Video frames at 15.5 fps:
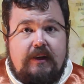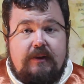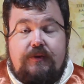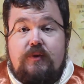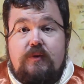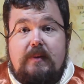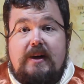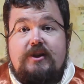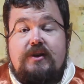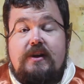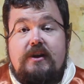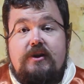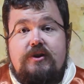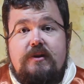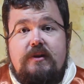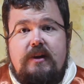through
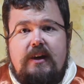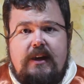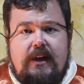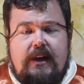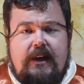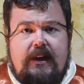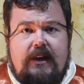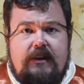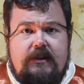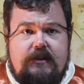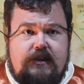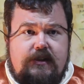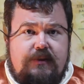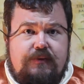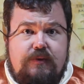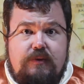imagination, and
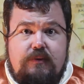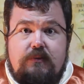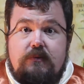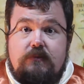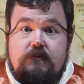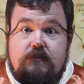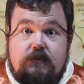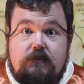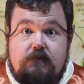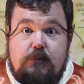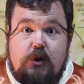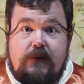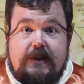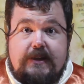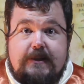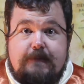through
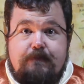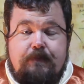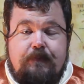movies.